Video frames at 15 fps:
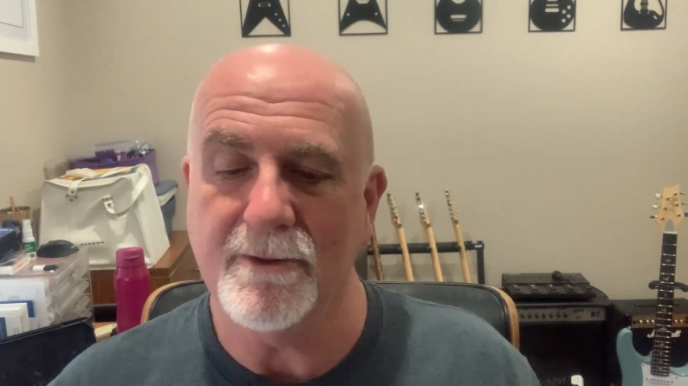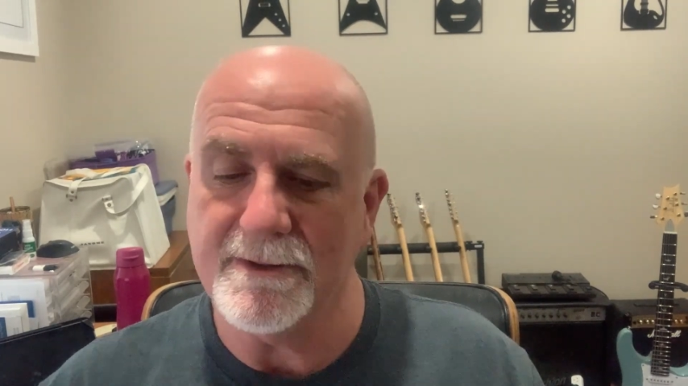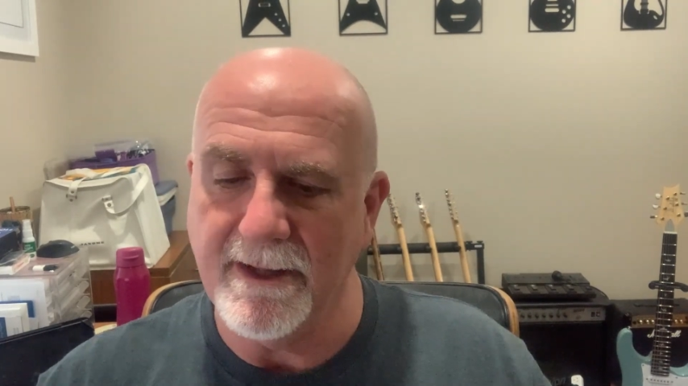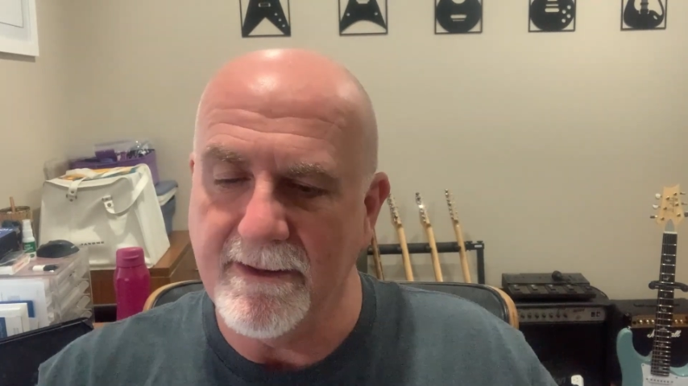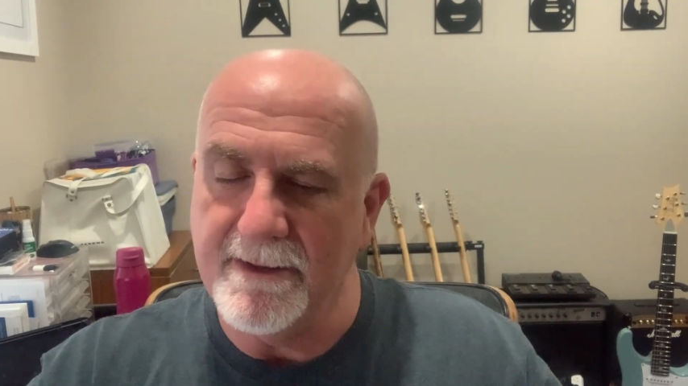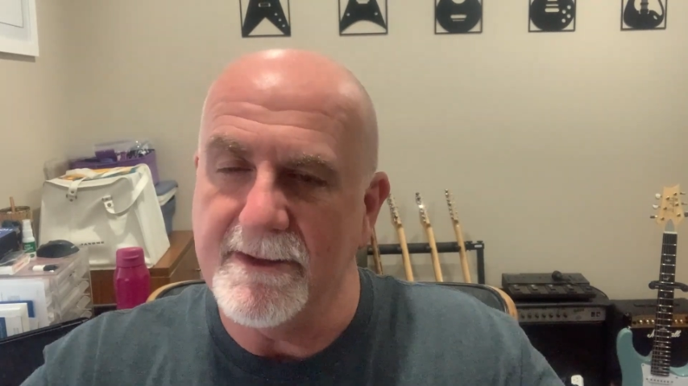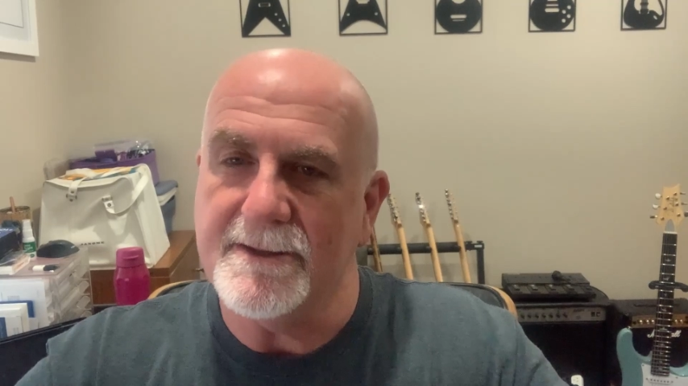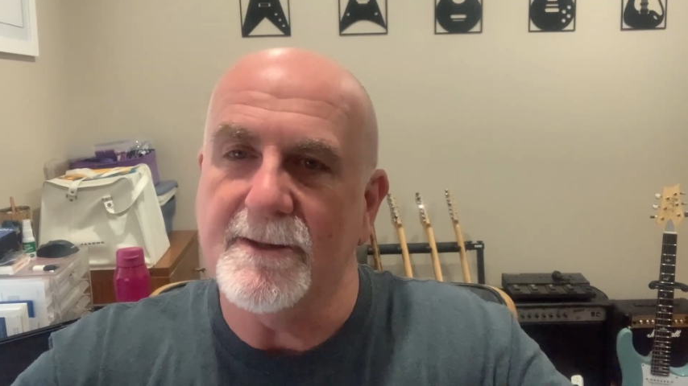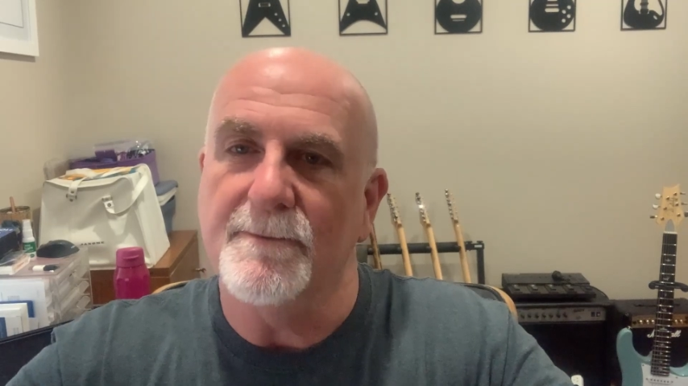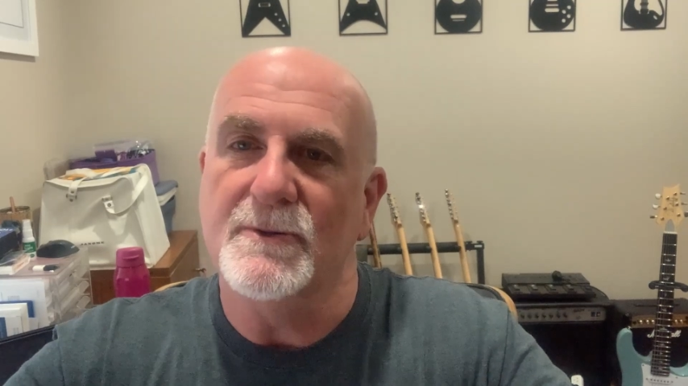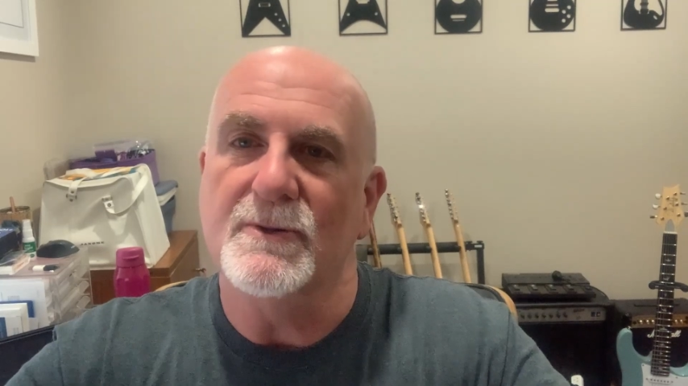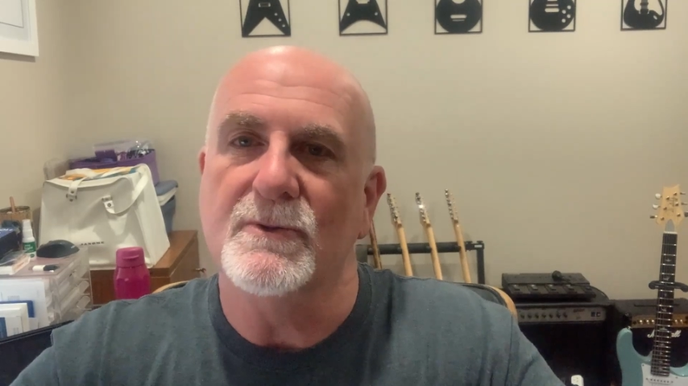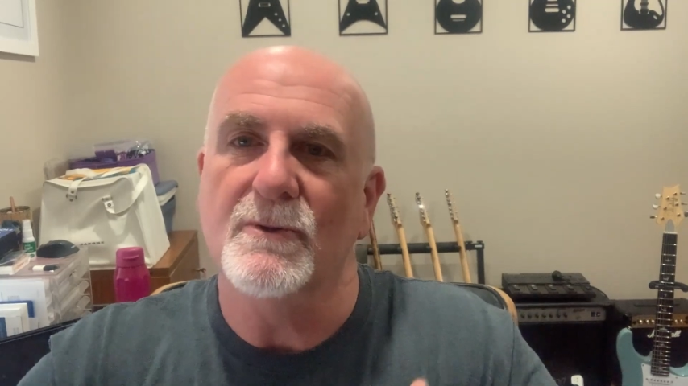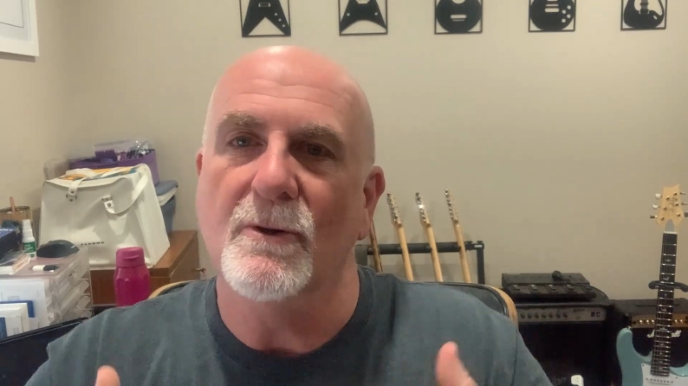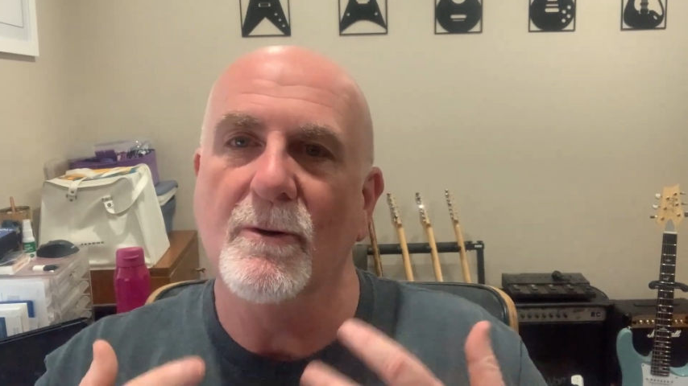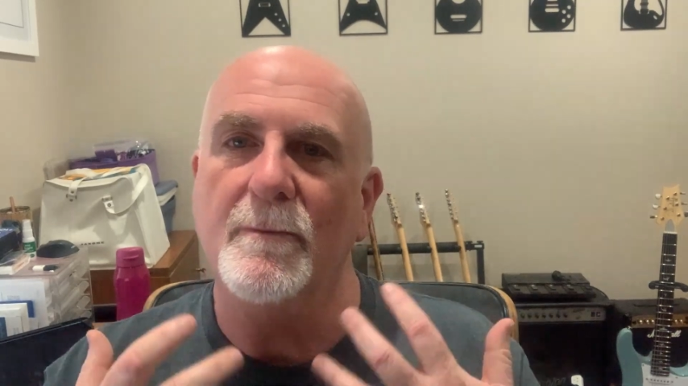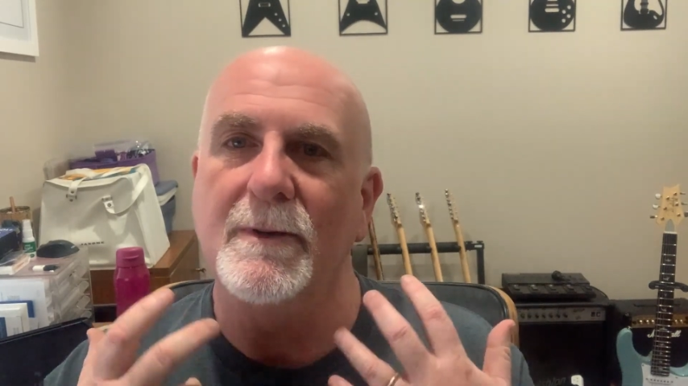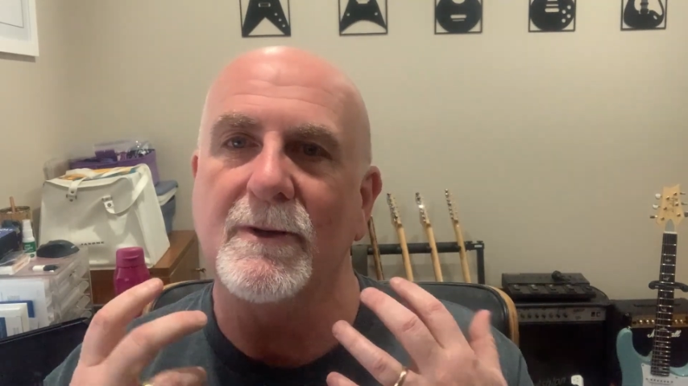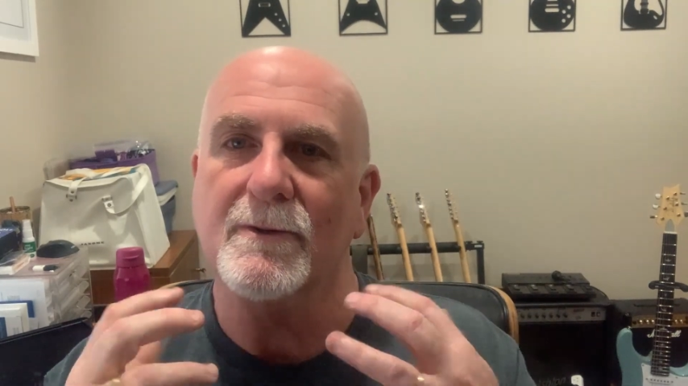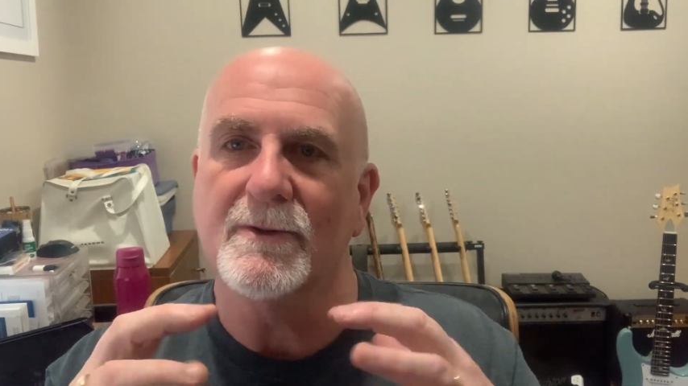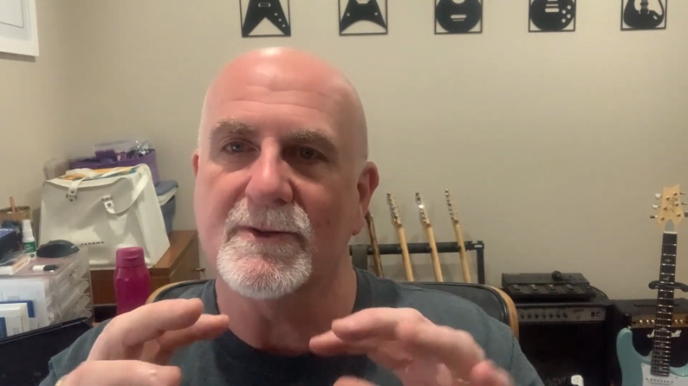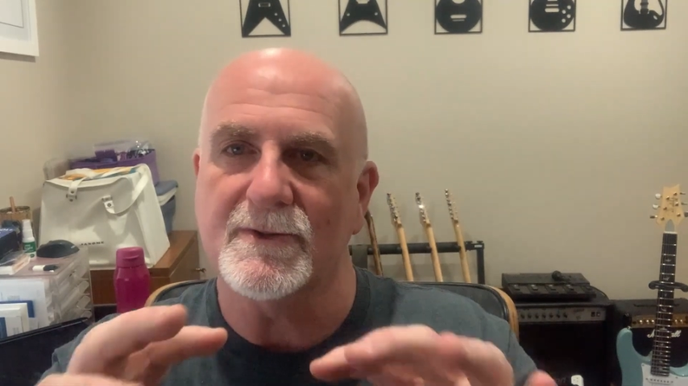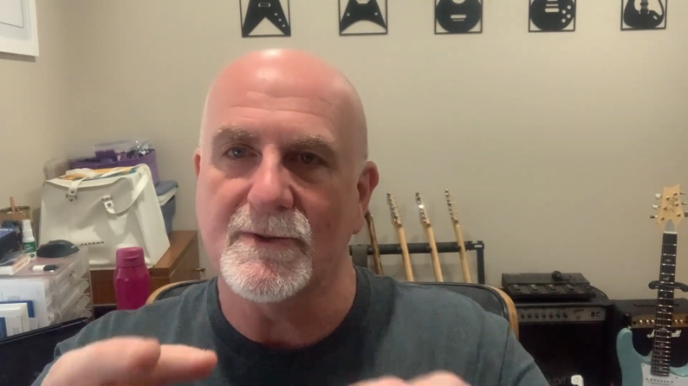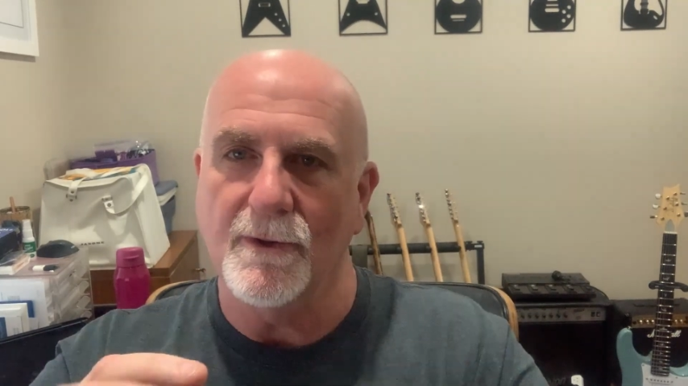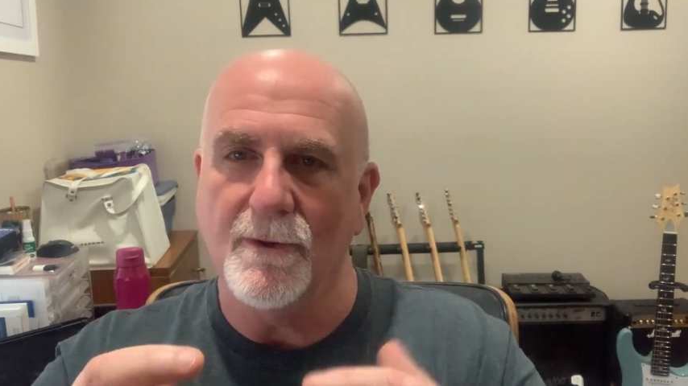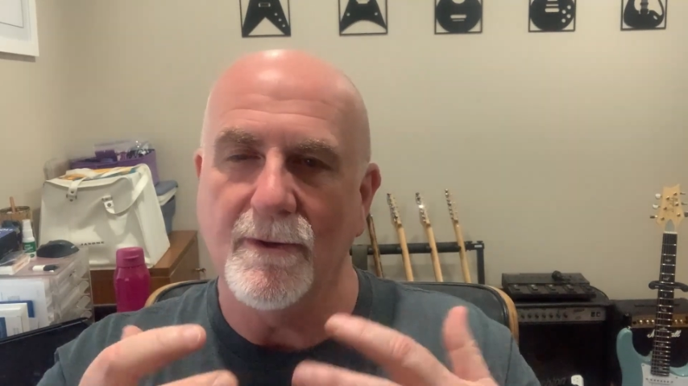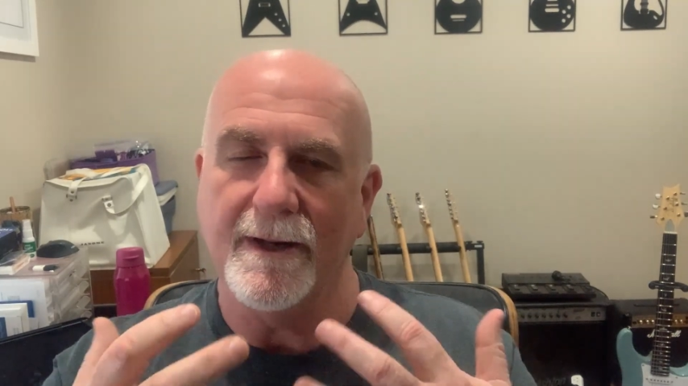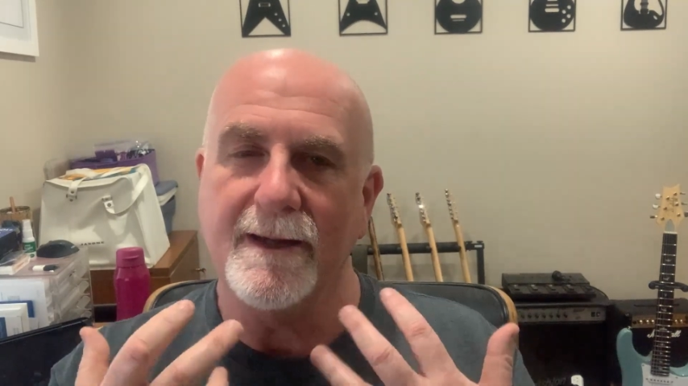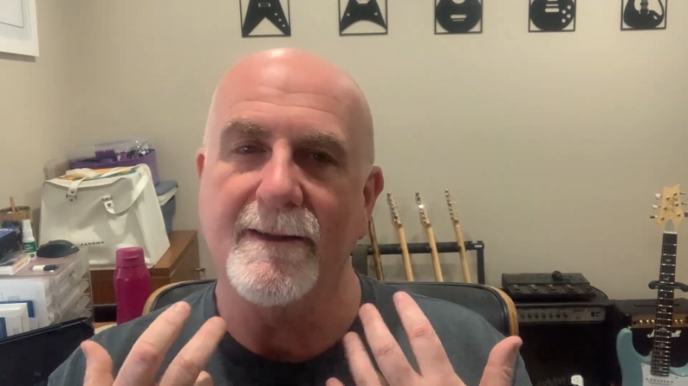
so they're just absorbing your story.